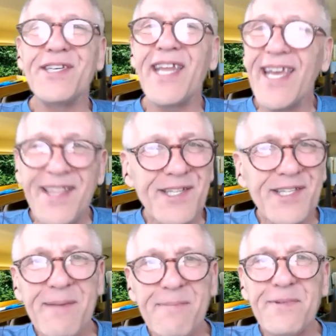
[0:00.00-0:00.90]
take the
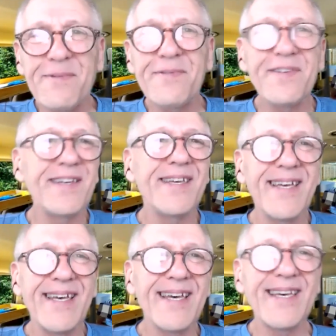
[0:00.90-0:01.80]
step
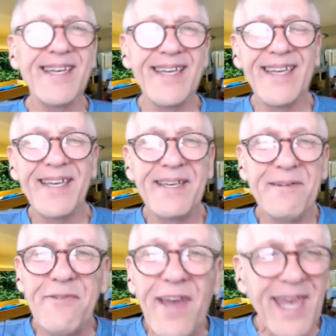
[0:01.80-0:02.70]
of
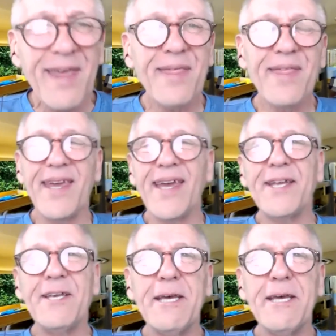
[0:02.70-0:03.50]
faith and